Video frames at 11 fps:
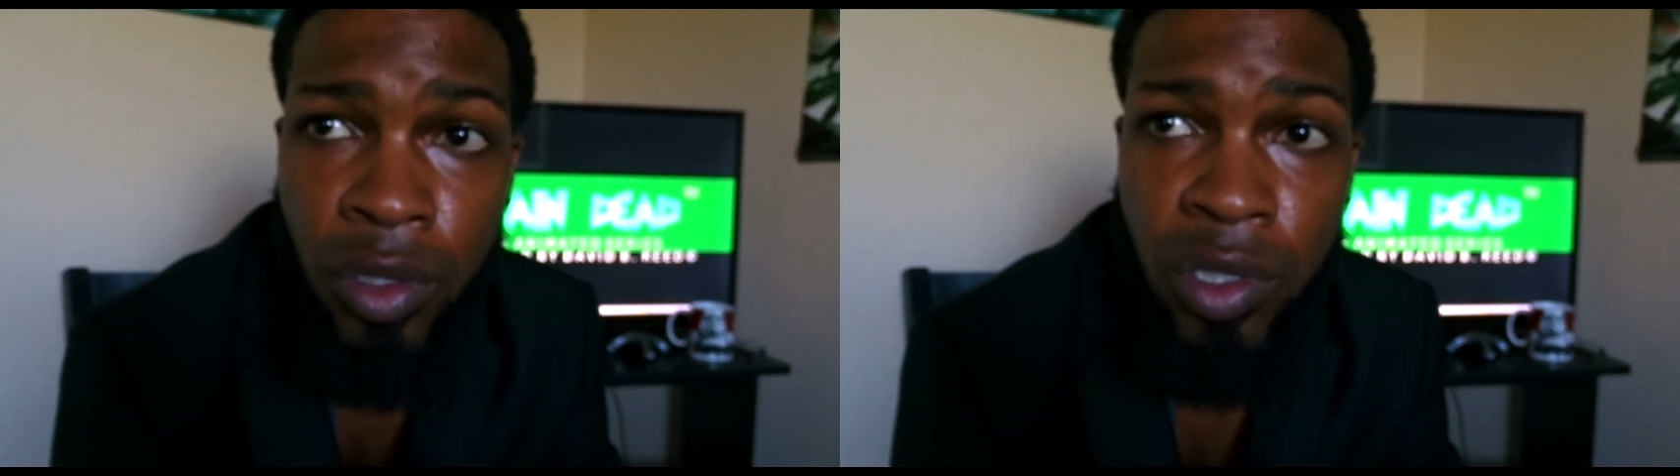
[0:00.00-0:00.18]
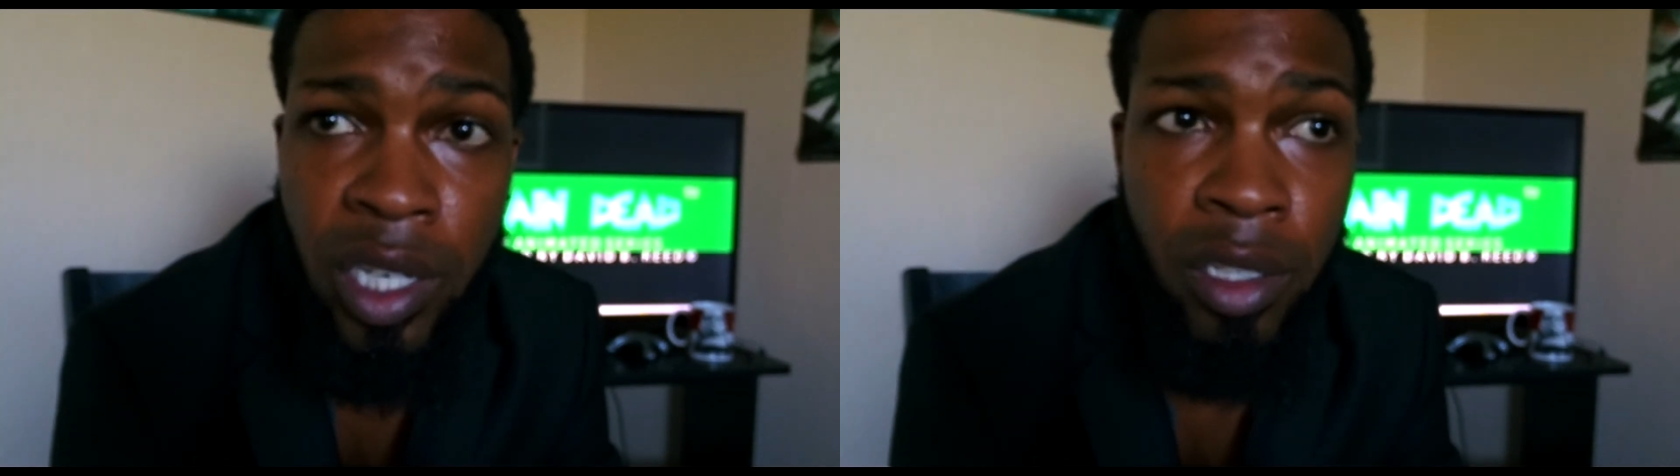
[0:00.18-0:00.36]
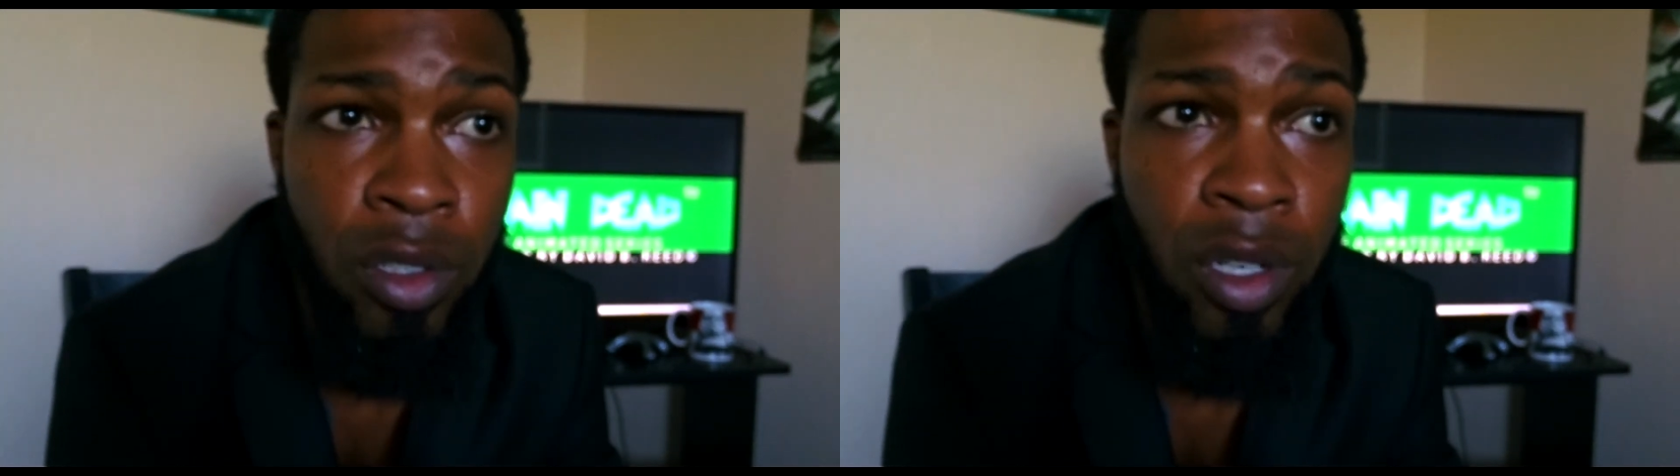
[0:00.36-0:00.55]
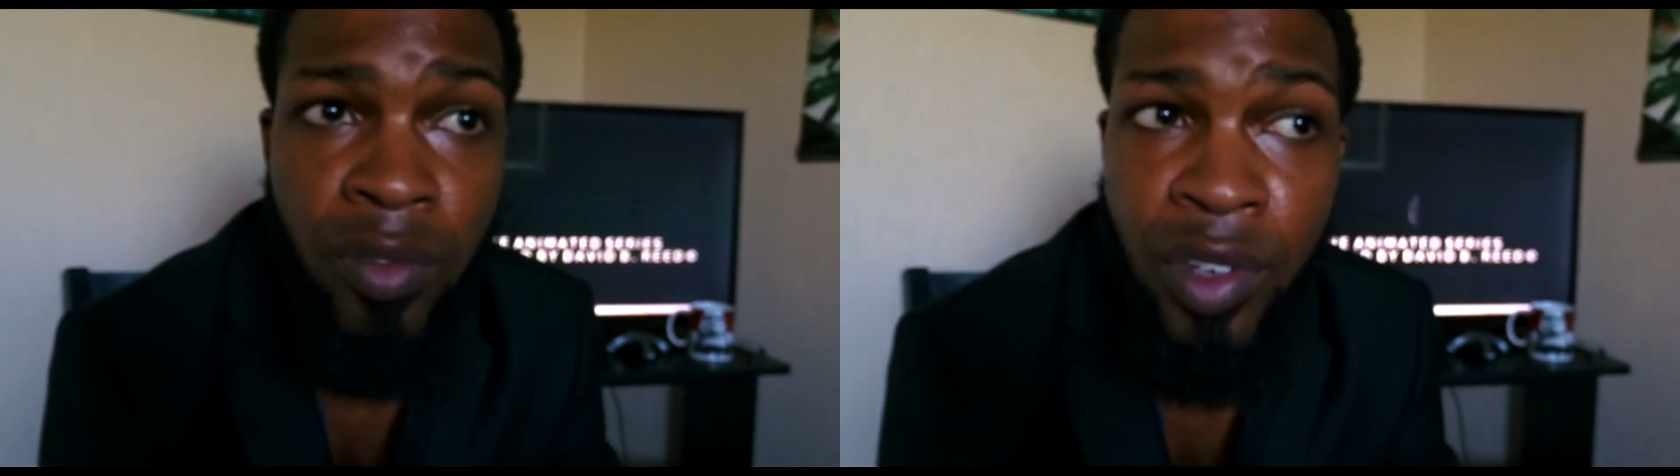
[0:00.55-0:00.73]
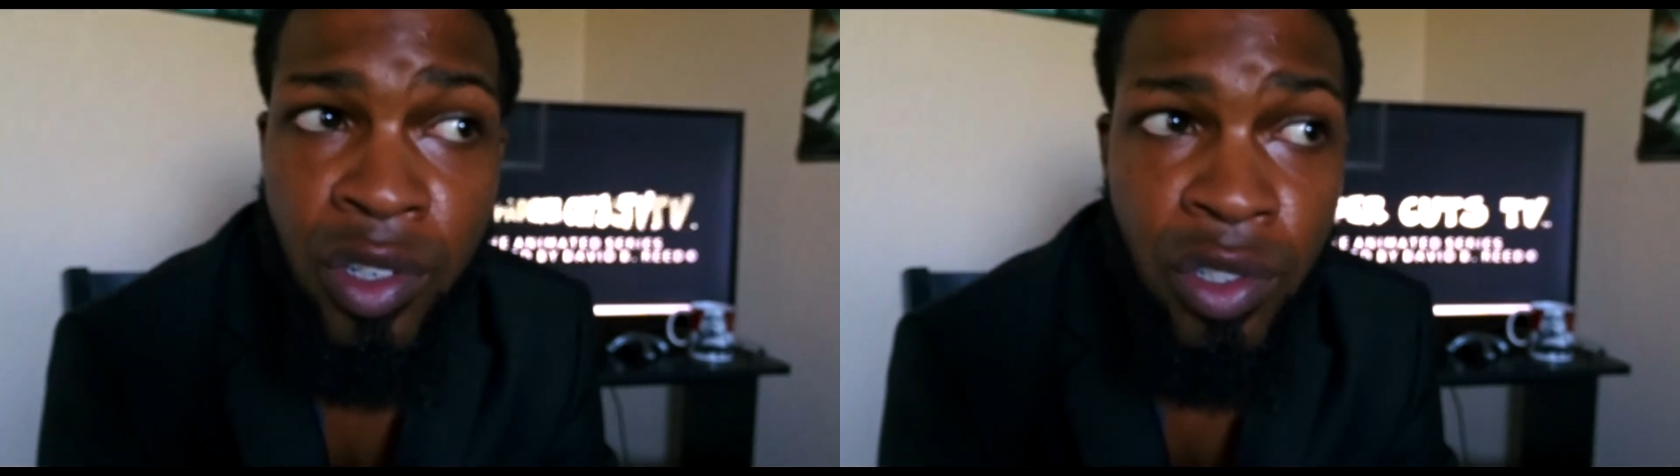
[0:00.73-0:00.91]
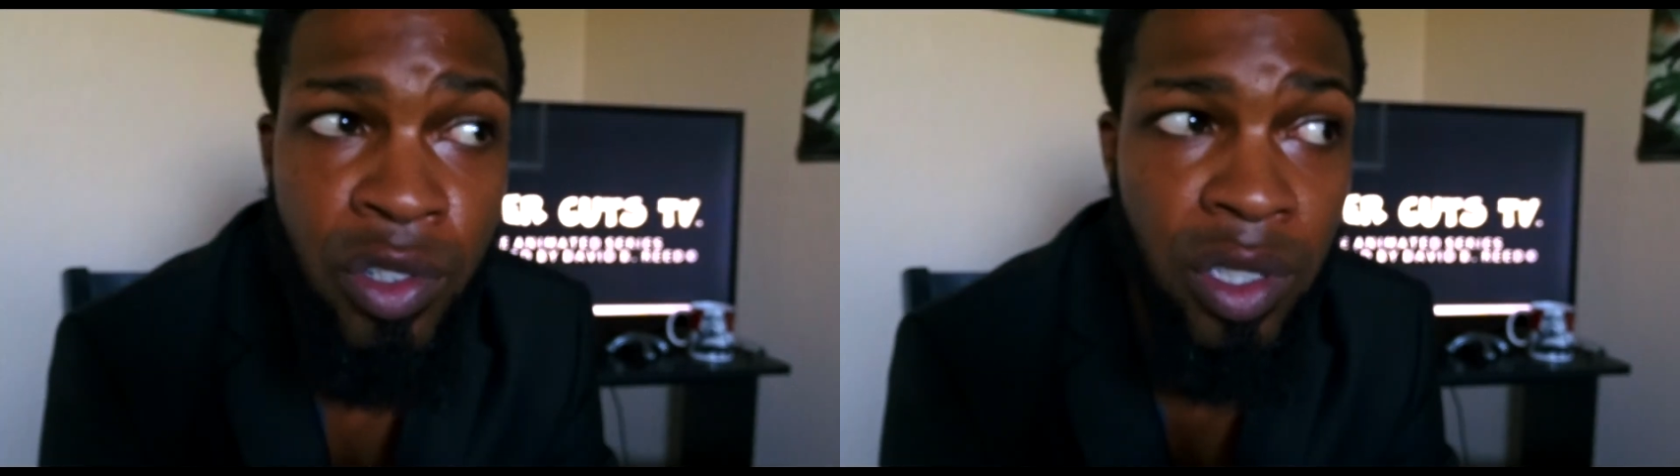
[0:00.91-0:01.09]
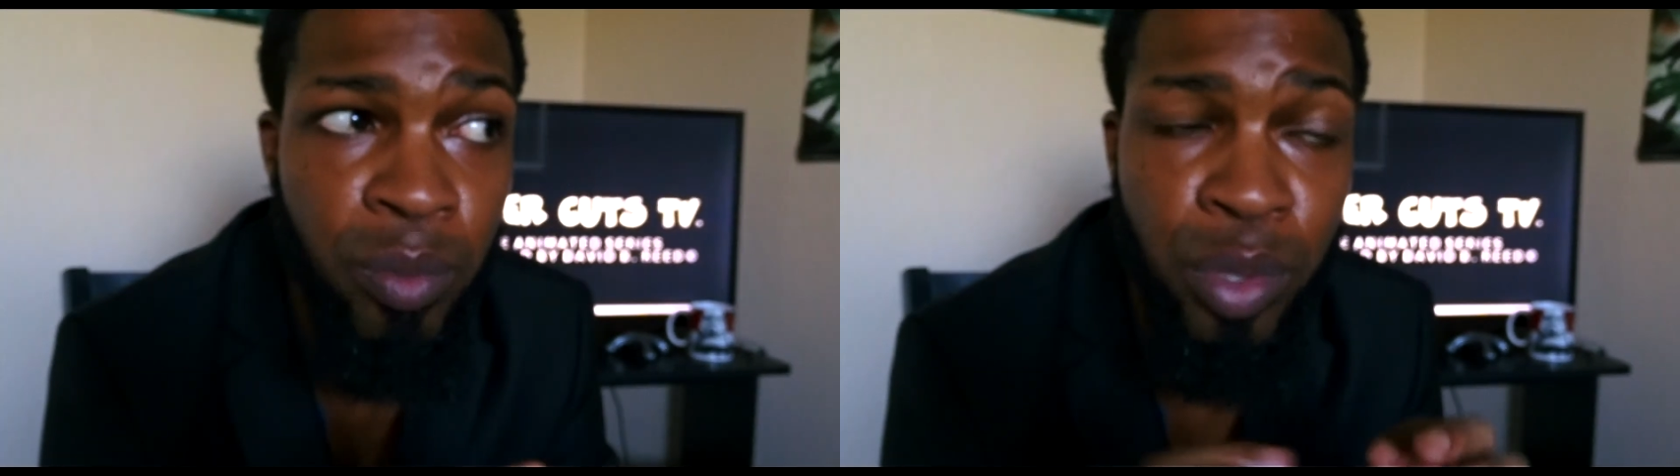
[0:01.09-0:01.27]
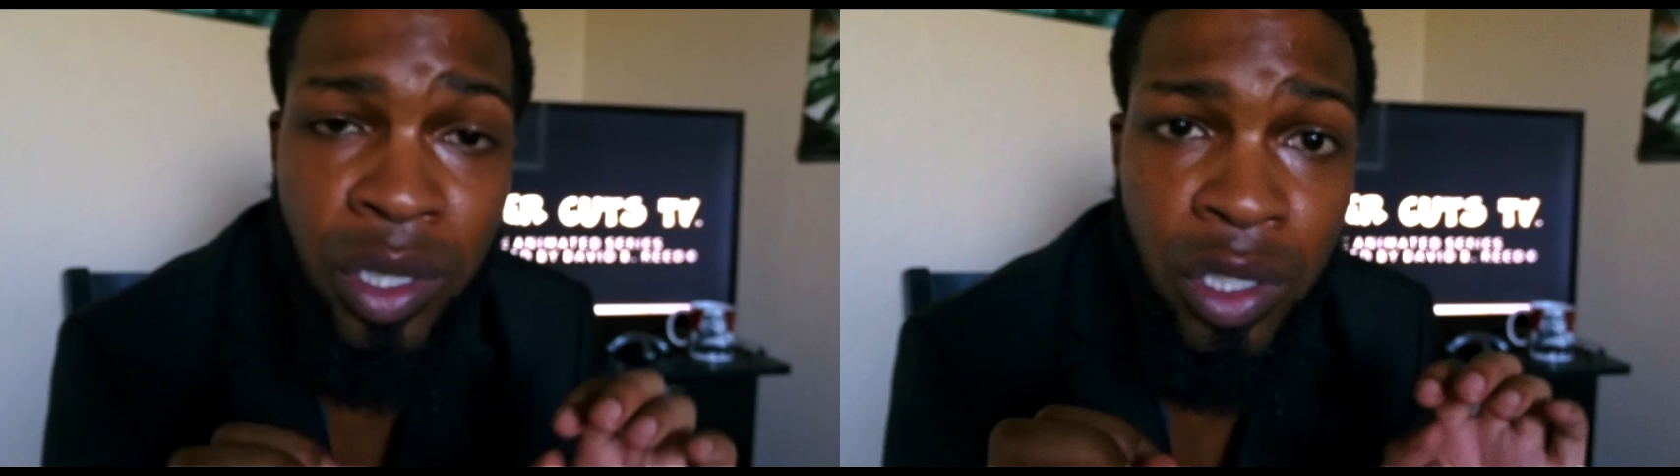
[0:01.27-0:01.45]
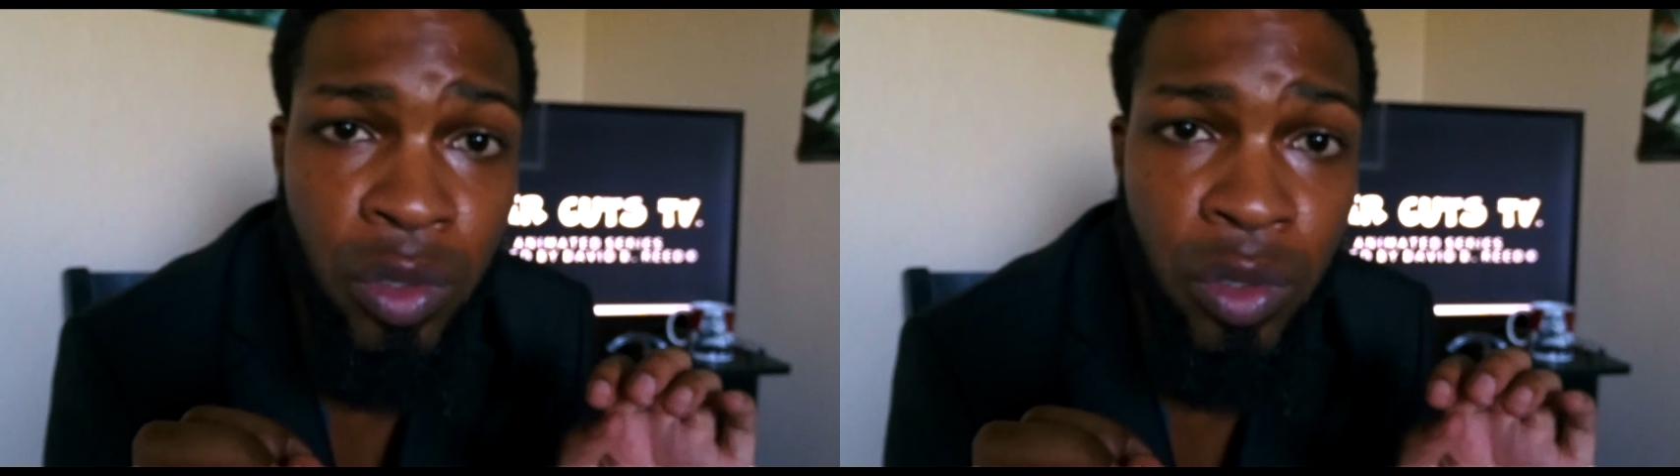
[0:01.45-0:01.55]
Taking you on adventures and putting